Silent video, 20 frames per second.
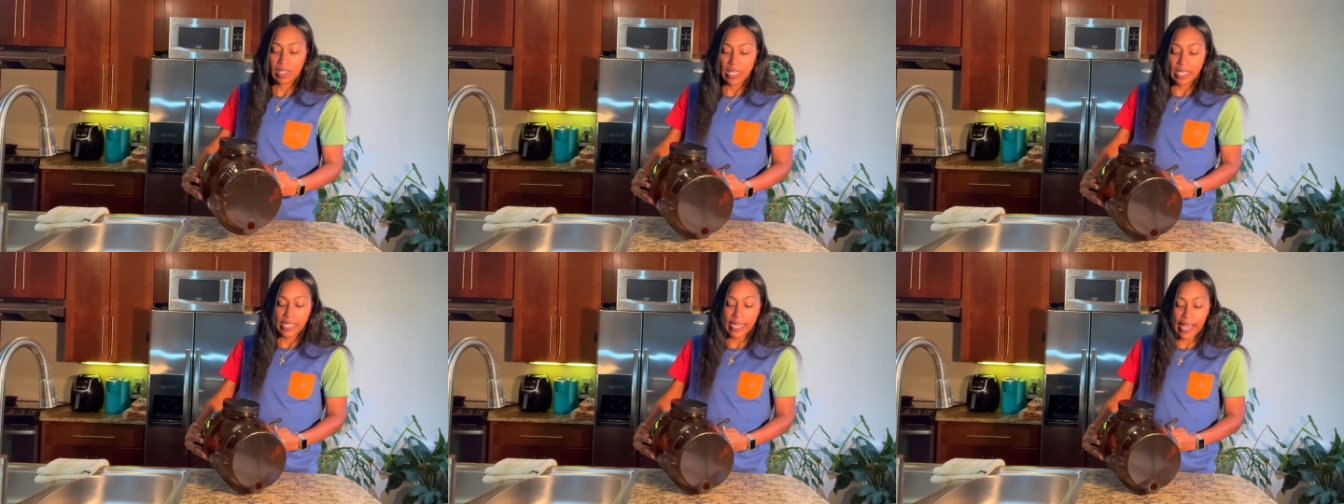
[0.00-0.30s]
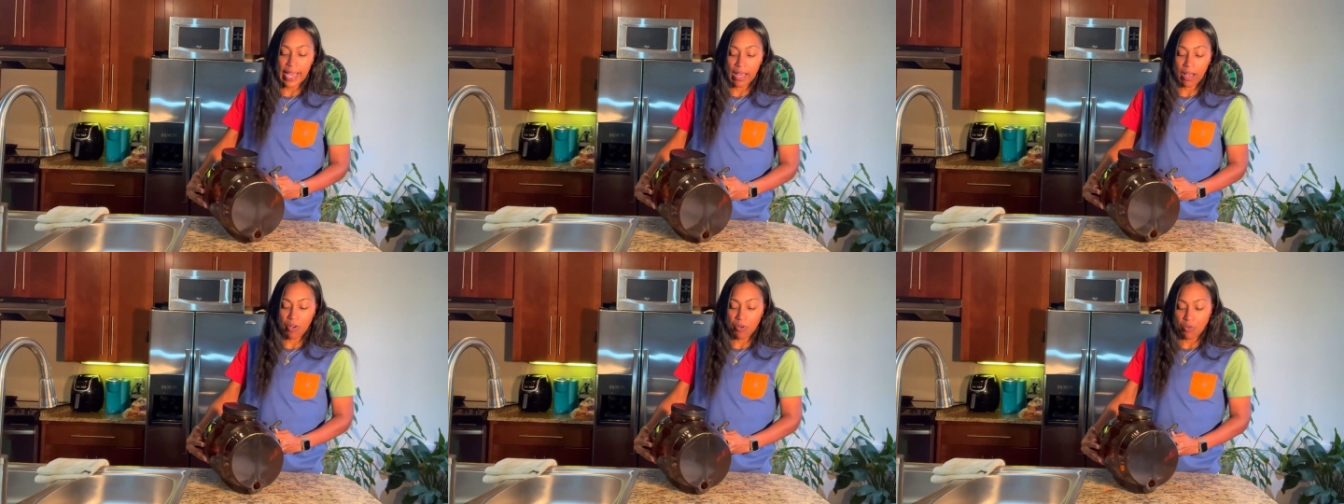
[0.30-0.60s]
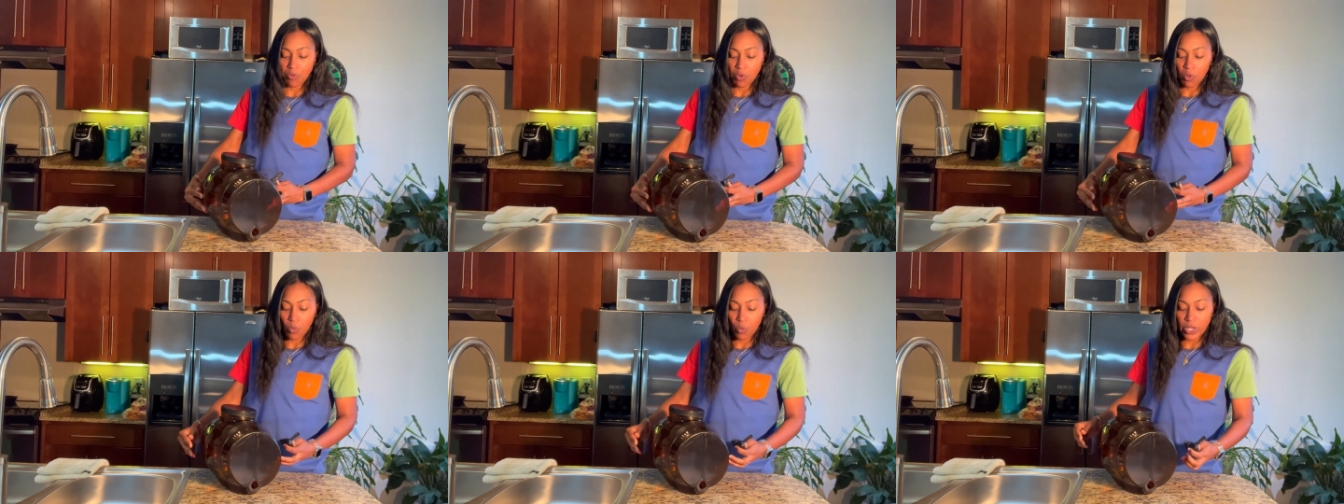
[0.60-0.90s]
Now,
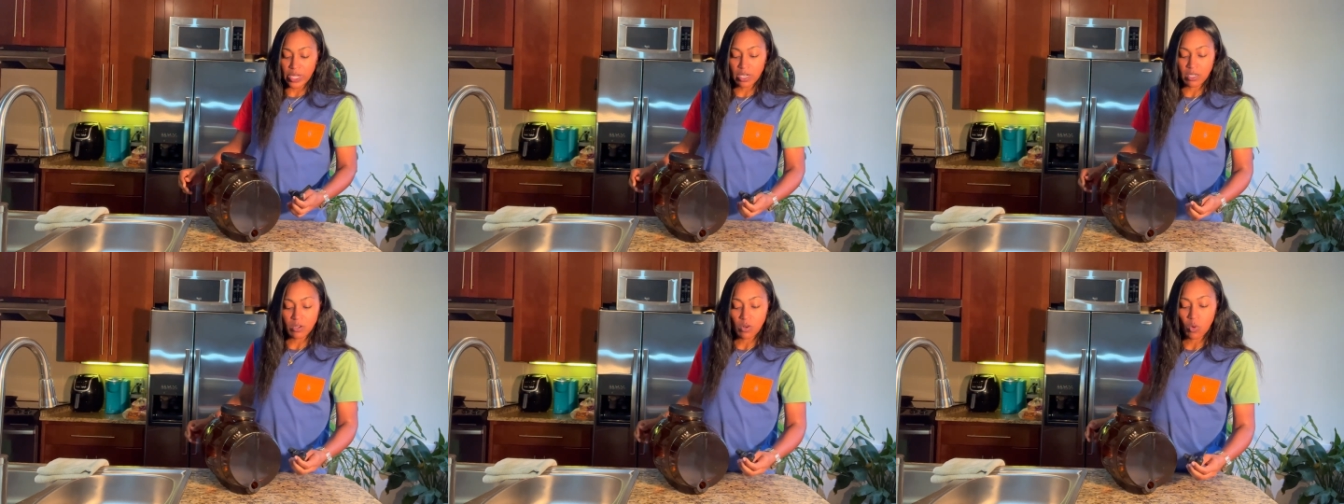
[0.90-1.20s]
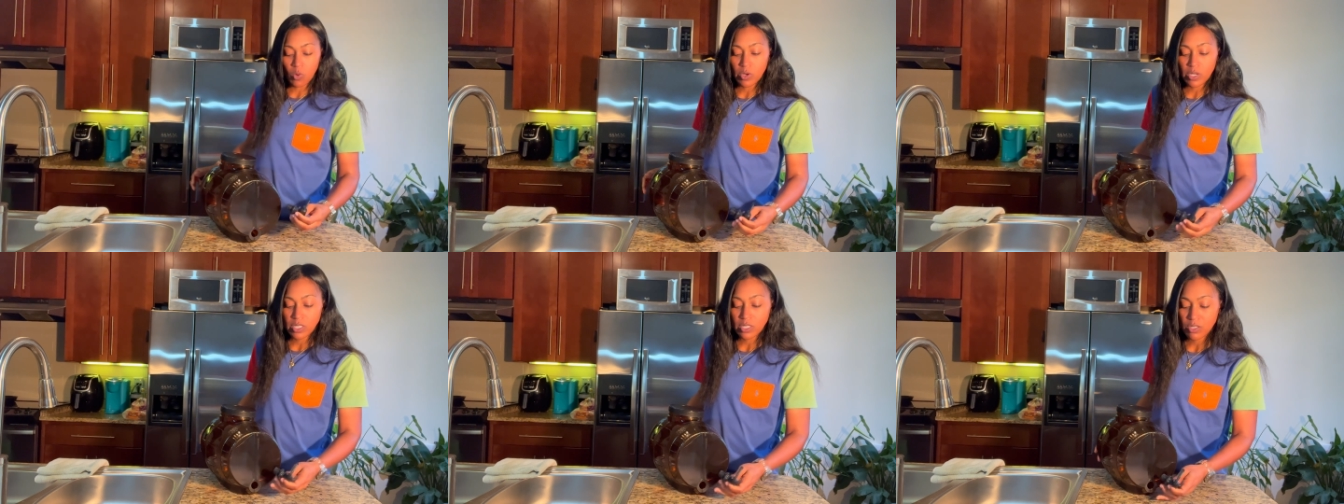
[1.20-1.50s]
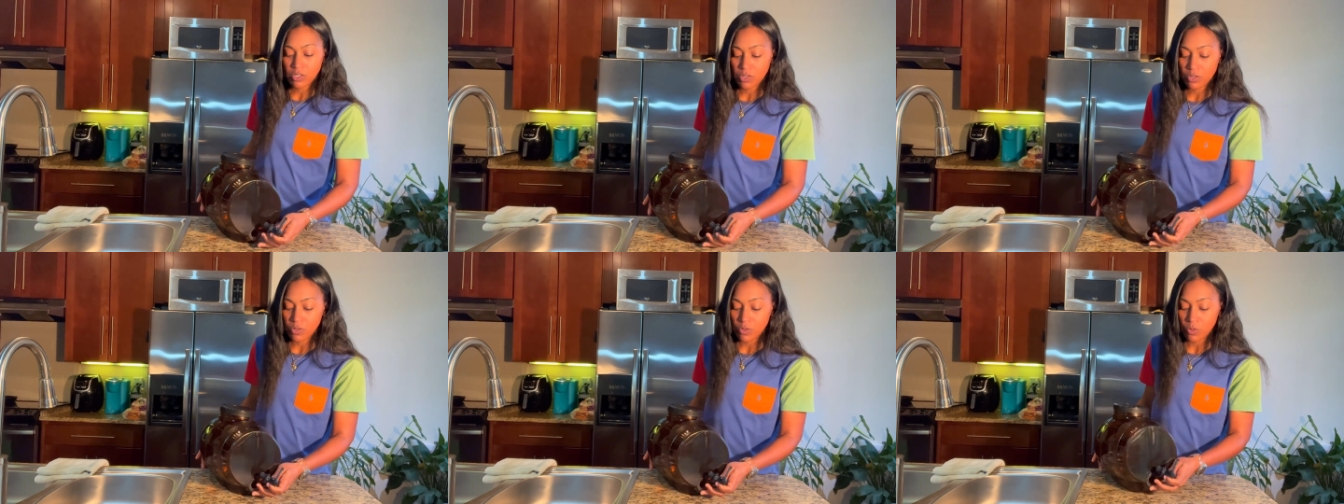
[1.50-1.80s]
we are going
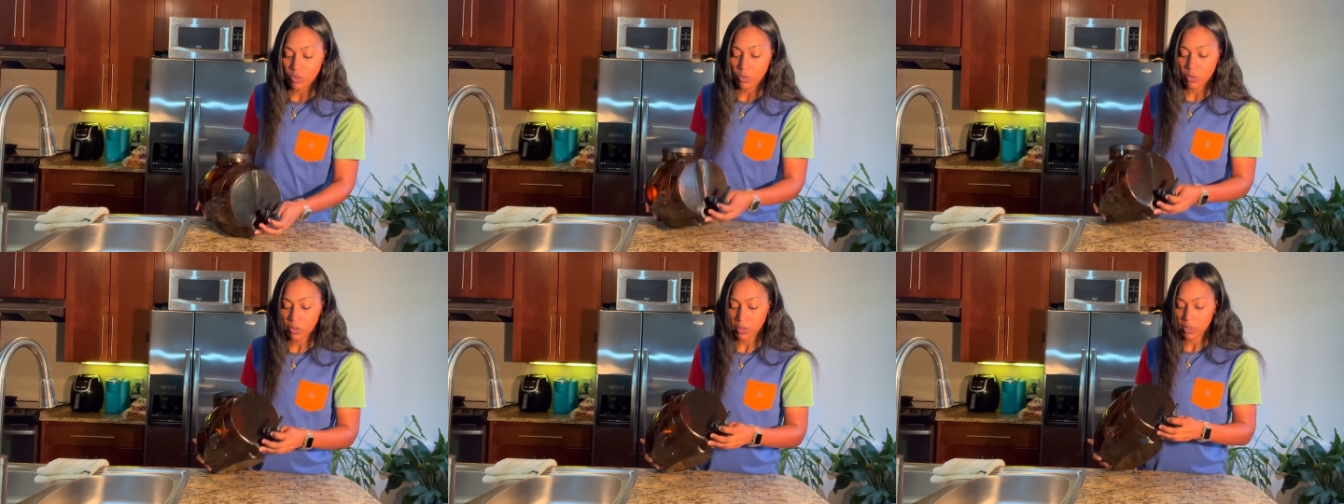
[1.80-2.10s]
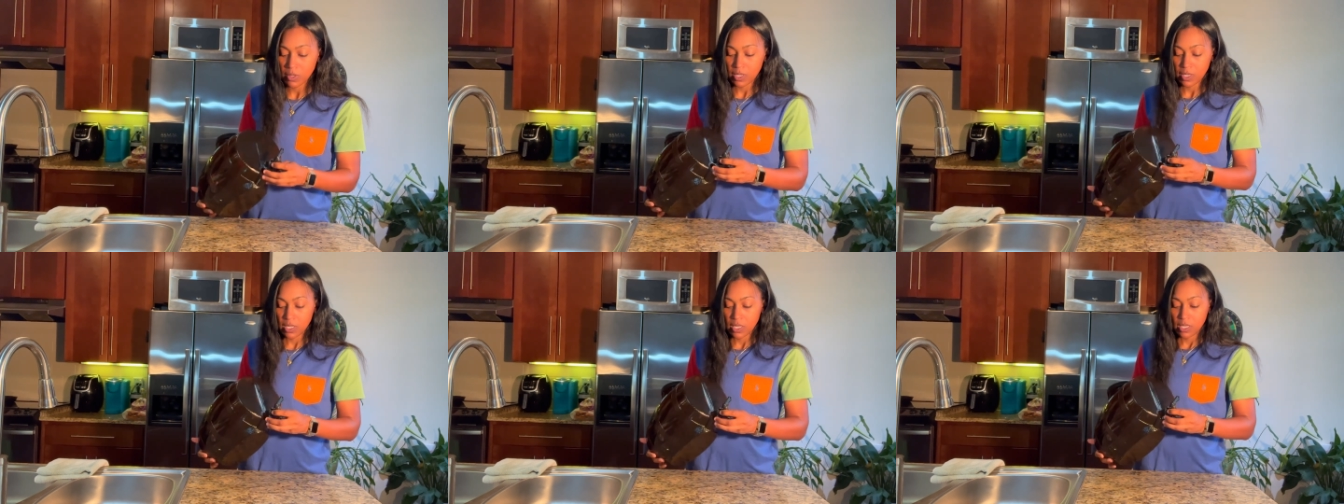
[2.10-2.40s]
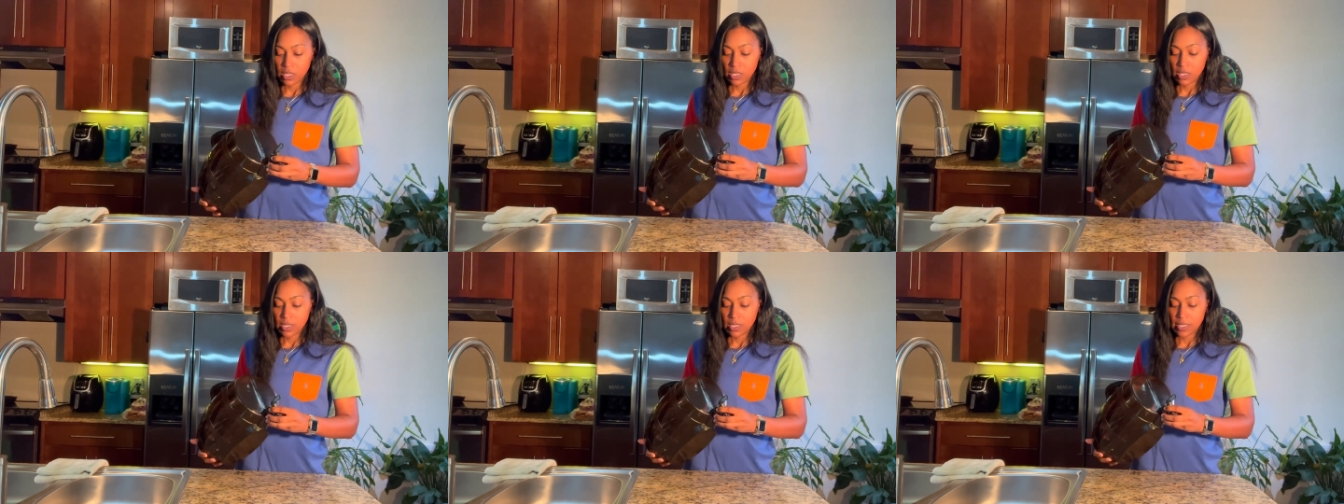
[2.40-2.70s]
to
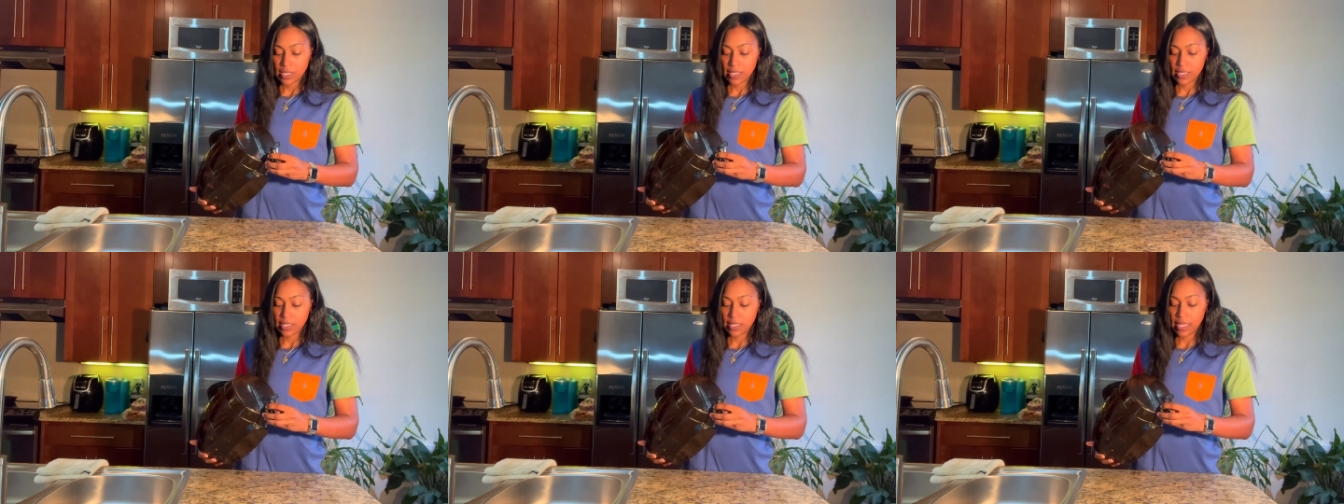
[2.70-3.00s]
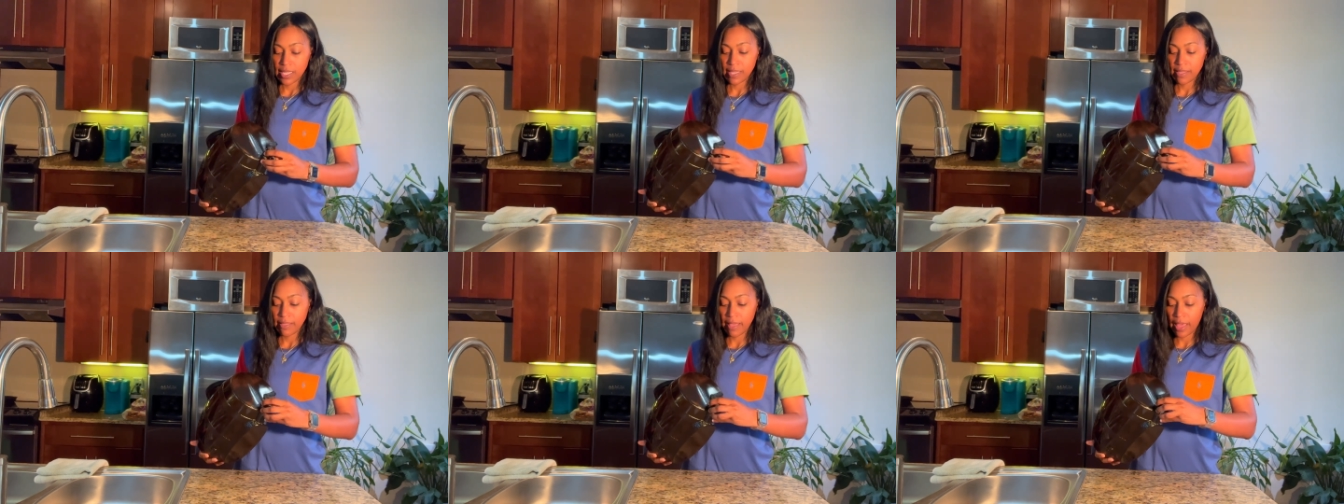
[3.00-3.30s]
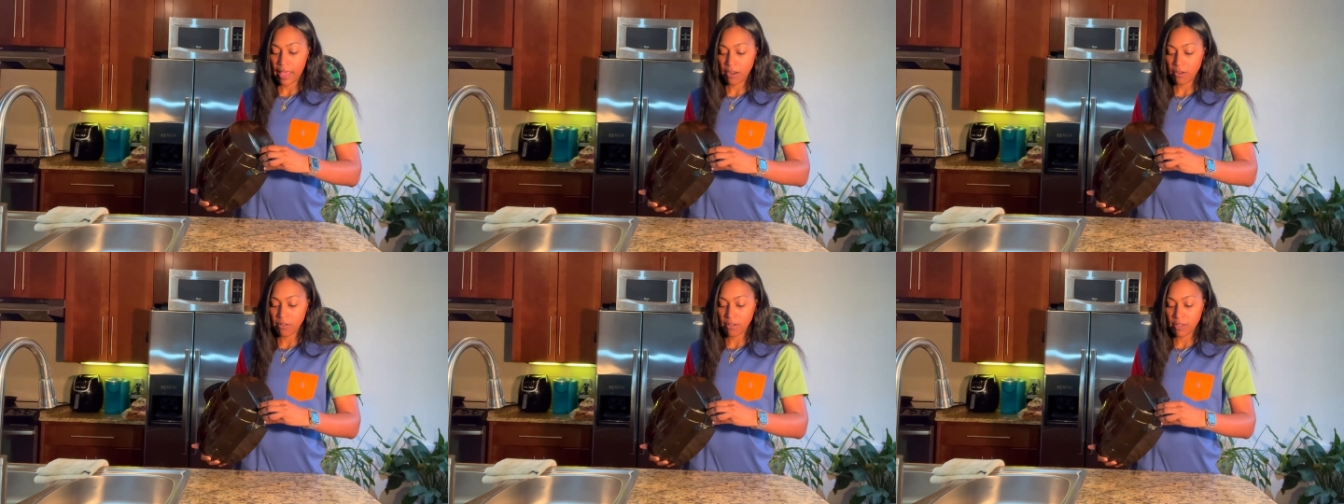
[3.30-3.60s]
stick
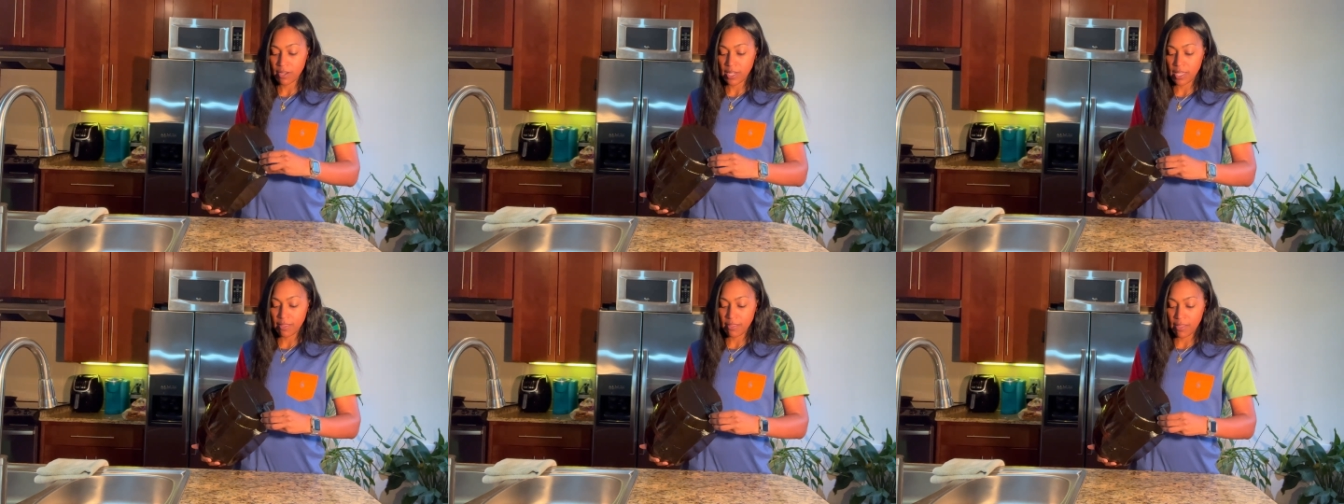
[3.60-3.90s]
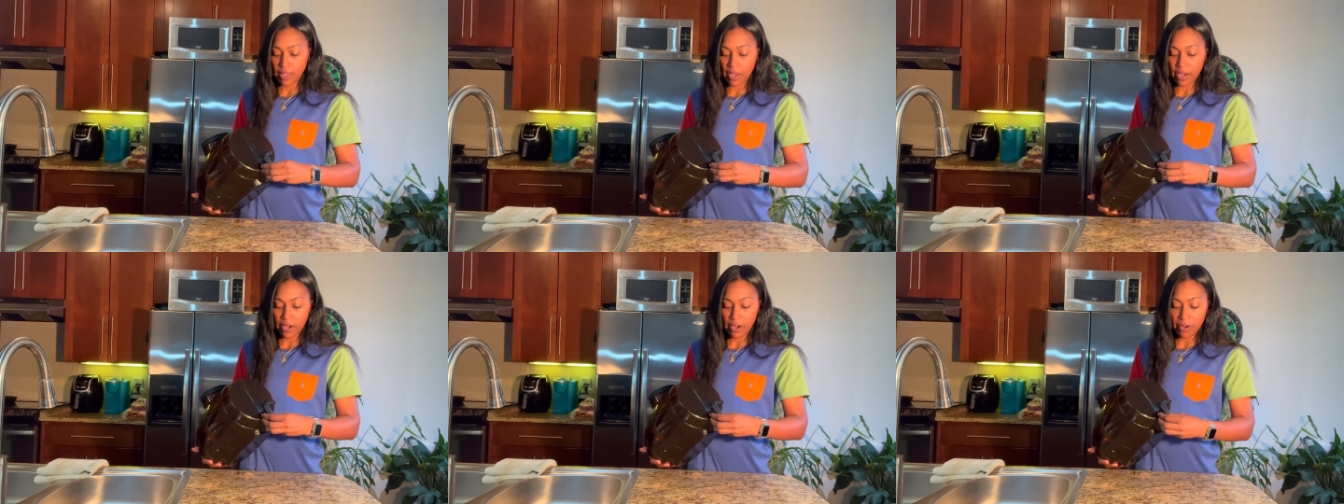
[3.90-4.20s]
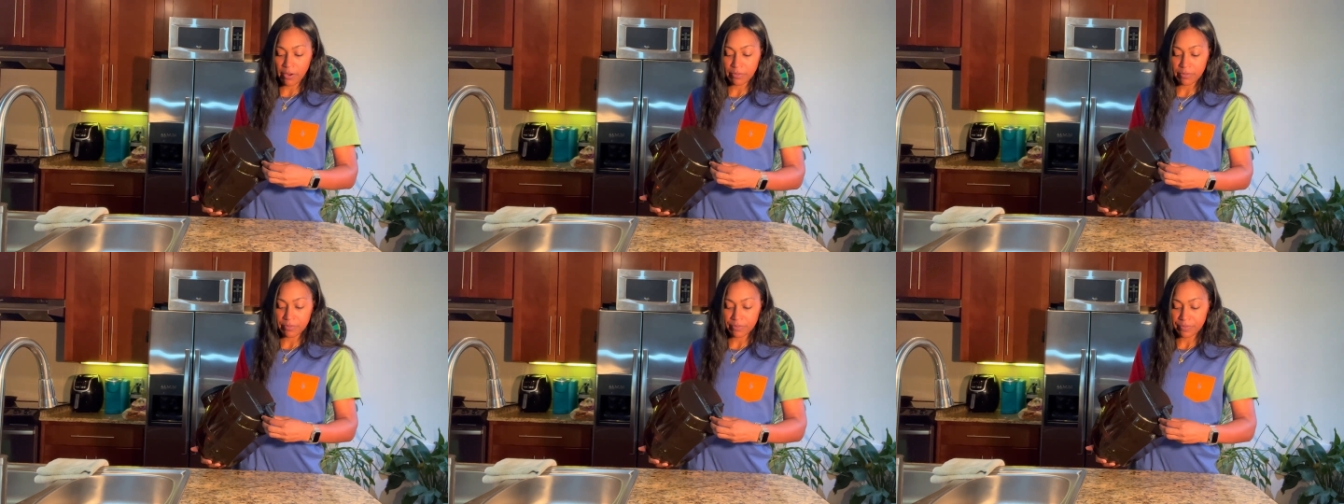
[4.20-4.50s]
that on in
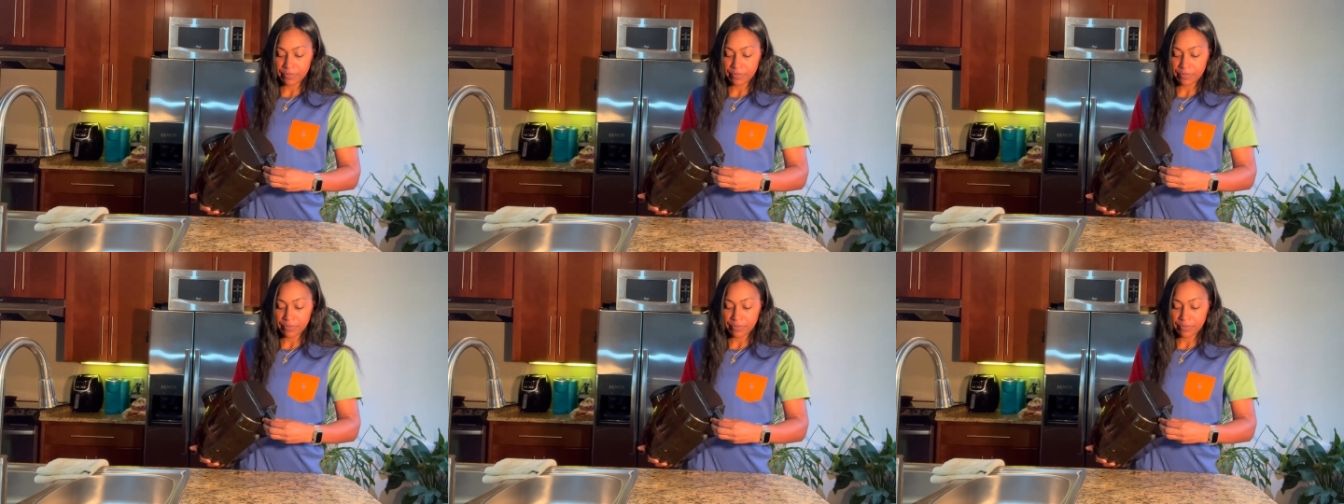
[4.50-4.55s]
there.